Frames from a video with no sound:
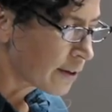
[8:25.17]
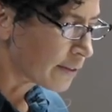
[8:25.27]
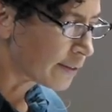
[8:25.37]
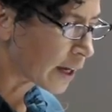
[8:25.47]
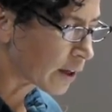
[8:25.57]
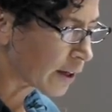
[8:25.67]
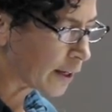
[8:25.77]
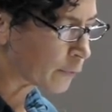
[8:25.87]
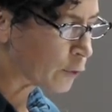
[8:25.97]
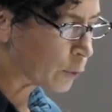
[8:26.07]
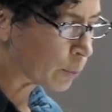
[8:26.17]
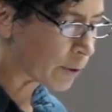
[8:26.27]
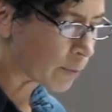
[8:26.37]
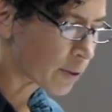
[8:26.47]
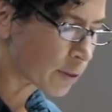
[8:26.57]
the day I left New
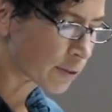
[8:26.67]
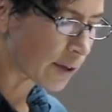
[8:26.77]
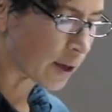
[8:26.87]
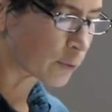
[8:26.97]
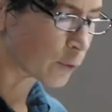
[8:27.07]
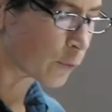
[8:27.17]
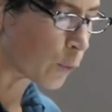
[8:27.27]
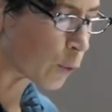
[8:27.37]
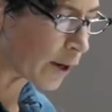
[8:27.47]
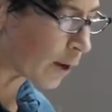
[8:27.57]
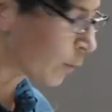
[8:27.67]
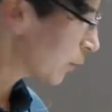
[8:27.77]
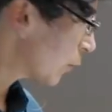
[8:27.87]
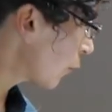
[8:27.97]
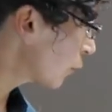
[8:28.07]
Plymouth, after four
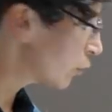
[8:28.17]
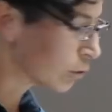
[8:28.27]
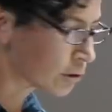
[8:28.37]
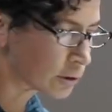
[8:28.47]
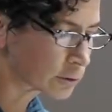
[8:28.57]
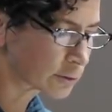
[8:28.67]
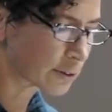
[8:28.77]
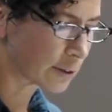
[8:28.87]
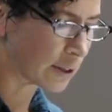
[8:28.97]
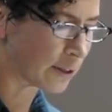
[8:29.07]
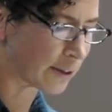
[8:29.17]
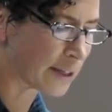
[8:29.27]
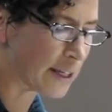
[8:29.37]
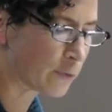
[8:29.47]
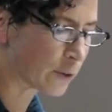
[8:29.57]
hours offshore, in a
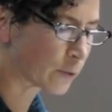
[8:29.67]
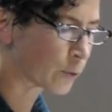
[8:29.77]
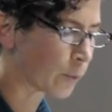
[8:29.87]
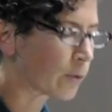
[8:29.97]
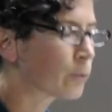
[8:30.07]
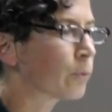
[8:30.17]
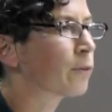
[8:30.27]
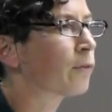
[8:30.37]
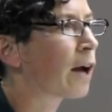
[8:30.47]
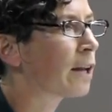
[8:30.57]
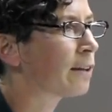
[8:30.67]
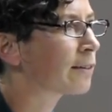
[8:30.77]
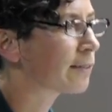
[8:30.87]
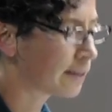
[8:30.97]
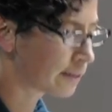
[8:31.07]
heaving swell with
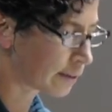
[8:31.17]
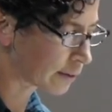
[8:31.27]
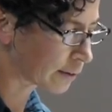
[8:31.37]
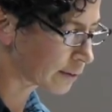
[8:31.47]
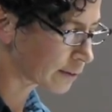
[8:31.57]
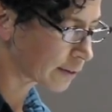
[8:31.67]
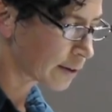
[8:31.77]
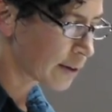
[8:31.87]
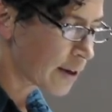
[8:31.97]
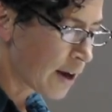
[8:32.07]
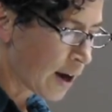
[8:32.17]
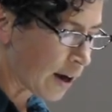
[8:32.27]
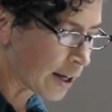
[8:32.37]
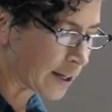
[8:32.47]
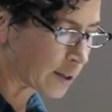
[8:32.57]
violent seasickness.
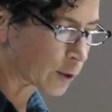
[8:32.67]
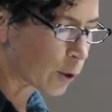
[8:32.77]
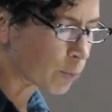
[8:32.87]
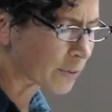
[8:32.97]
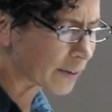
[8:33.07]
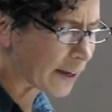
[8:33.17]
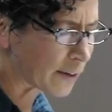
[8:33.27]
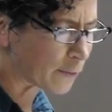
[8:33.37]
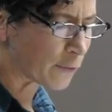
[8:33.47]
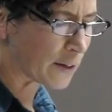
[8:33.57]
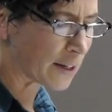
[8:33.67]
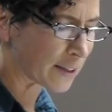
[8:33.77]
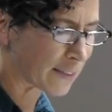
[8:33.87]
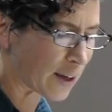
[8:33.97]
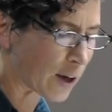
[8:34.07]
I had a complicated
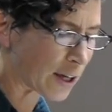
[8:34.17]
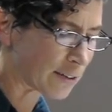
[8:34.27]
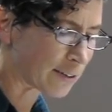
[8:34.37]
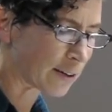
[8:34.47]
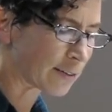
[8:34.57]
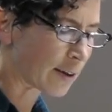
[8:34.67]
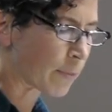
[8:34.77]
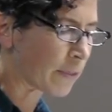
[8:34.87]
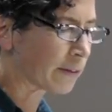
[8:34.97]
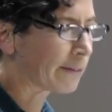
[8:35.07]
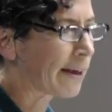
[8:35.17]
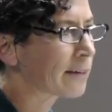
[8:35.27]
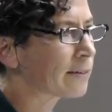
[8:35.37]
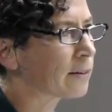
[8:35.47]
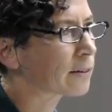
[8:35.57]
feeling that I had done something
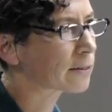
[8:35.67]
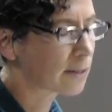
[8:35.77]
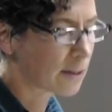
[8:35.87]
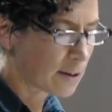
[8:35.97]
lasting,